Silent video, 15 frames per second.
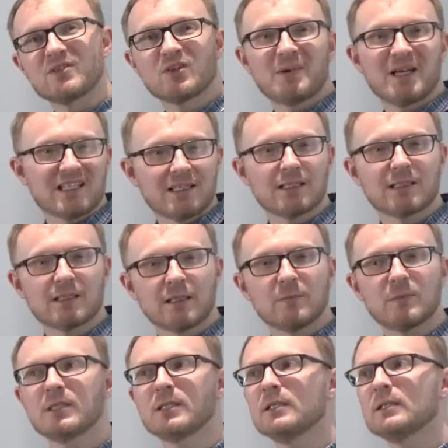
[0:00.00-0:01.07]
So about 6
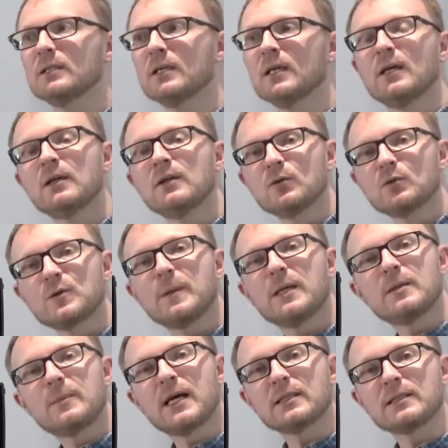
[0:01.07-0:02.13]
times a year, you'll
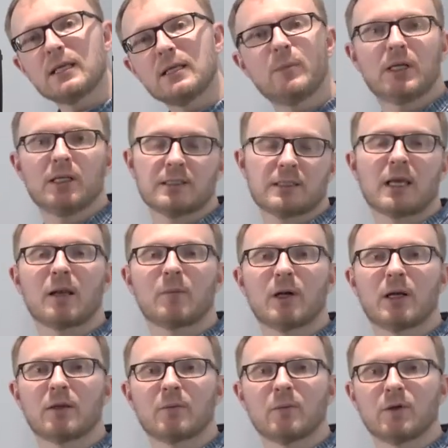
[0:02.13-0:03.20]
spend about 10 minutes
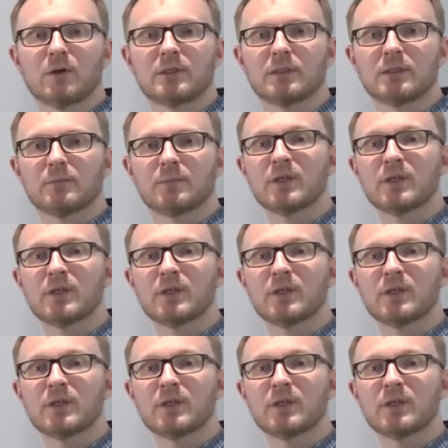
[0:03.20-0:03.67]
calibrating your monitor.